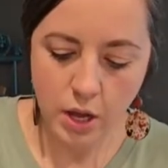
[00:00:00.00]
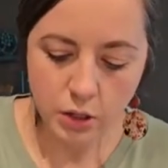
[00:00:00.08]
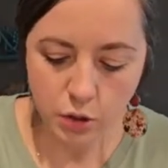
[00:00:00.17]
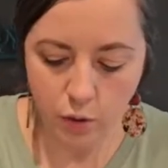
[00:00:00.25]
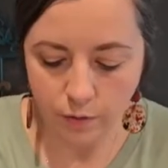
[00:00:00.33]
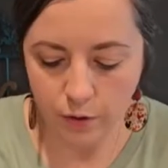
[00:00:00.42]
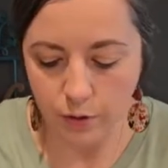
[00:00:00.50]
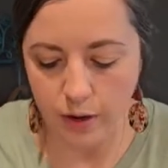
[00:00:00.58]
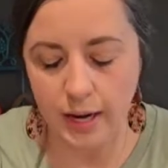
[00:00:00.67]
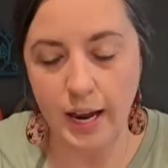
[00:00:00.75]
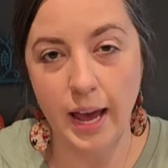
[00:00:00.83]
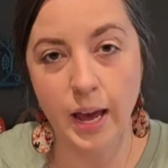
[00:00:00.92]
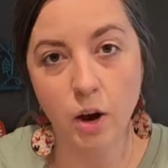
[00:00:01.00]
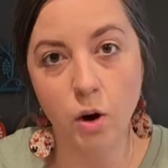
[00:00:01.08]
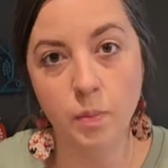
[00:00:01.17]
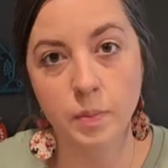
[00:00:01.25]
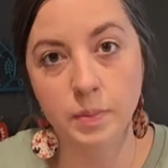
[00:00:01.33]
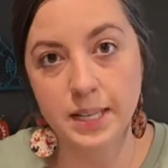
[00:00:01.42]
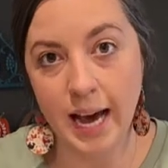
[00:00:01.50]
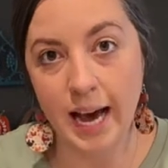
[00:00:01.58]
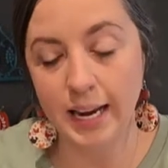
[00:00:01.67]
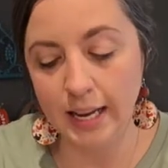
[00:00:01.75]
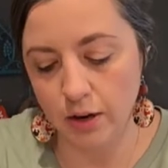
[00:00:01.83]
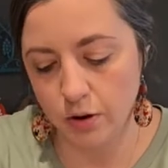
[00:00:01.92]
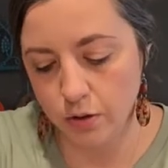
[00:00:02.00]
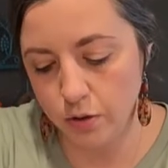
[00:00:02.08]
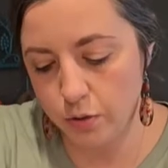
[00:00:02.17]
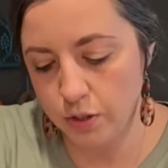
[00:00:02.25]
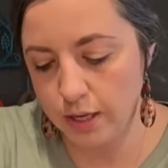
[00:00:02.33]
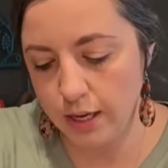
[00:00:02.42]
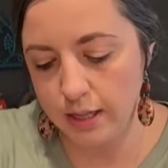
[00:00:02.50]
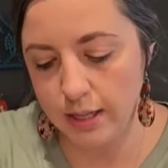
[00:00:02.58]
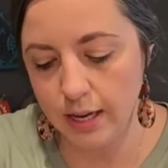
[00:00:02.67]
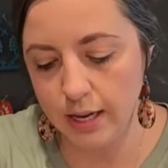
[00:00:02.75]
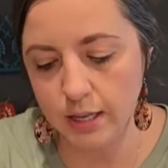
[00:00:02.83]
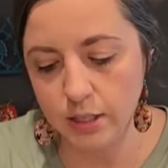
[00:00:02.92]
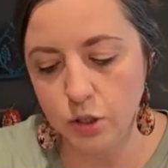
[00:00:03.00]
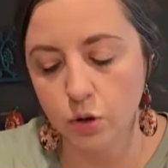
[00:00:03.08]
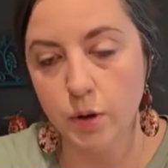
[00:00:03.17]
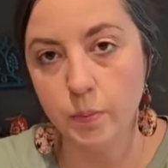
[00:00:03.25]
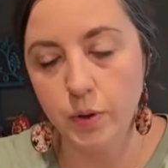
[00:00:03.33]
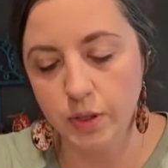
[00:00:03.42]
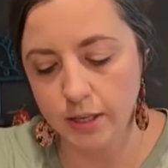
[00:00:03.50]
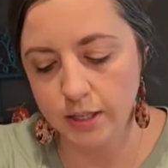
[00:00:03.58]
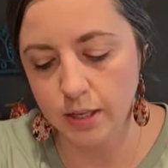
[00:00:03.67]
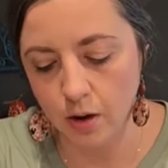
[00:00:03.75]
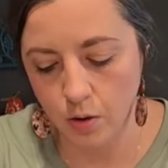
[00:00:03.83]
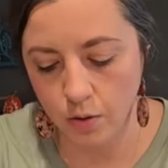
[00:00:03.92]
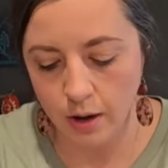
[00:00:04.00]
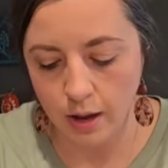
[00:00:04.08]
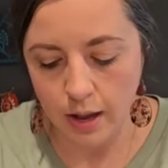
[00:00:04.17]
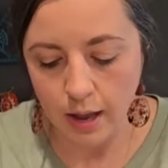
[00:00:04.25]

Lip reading: So if you need help tightening or loosening things, you can put this on